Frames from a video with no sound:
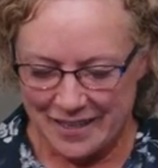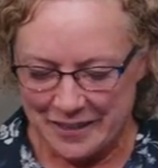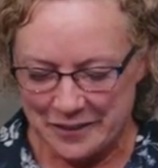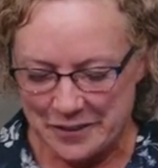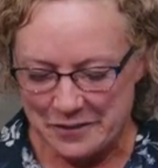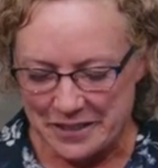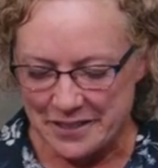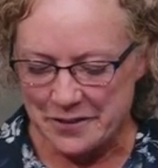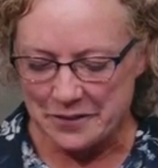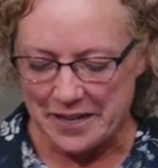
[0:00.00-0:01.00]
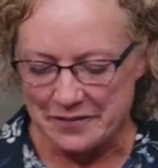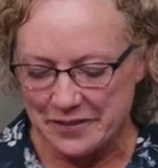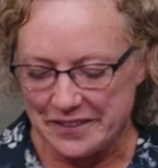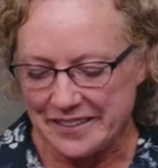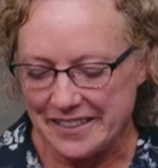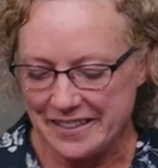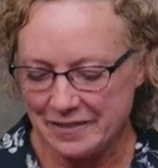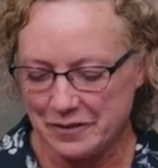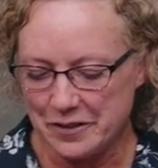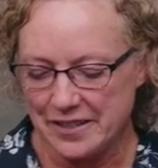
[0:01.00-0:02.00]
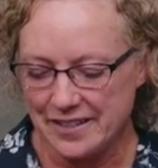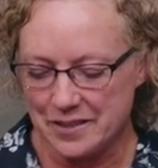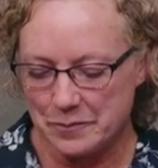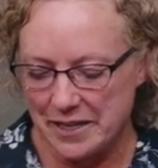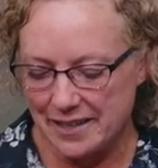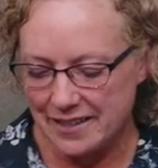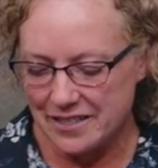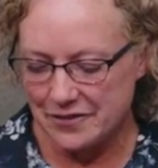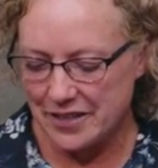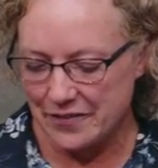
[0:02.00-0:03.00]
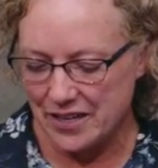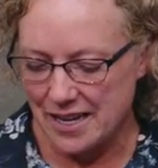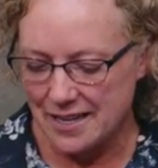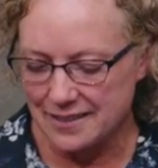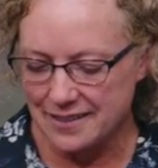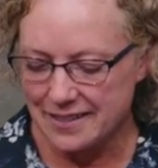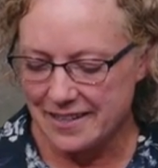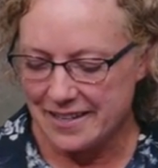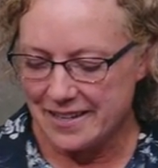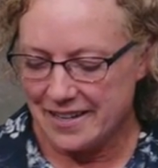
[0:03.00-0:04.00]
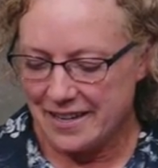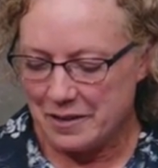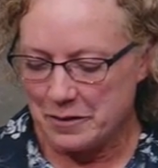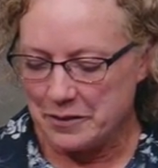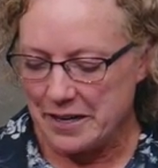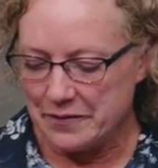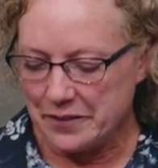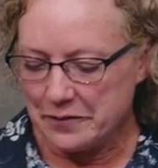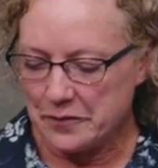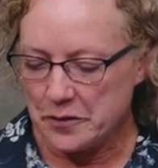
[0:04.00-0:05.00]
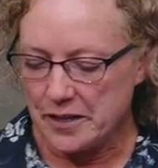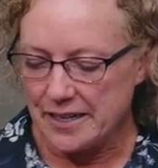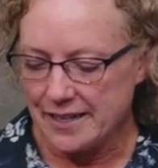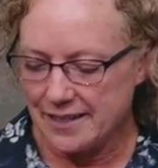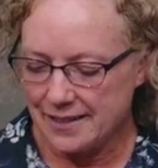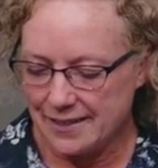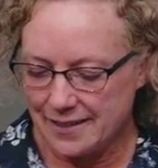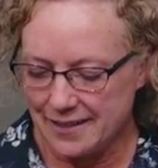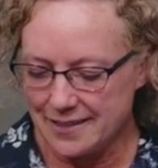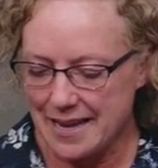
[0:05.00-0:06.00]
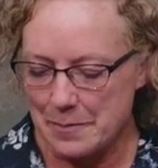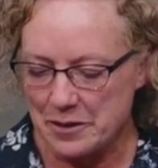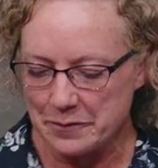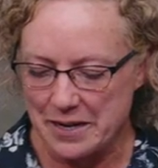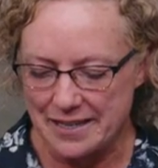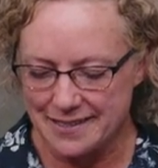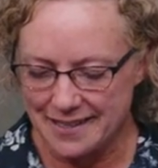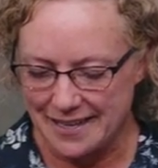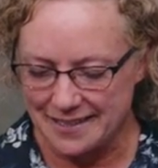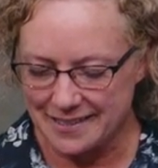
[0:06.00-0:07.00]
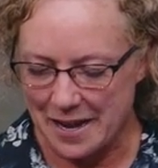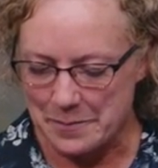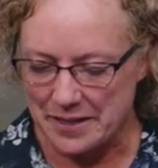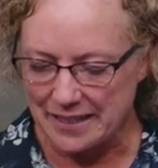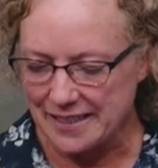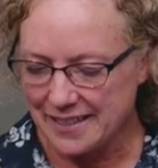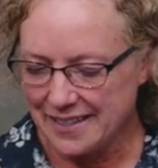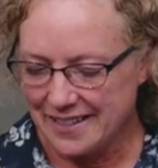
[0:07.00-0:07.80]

Lord, we're so grateful for this week that you've given us. We're grateful for the Sabbath rest that's coming.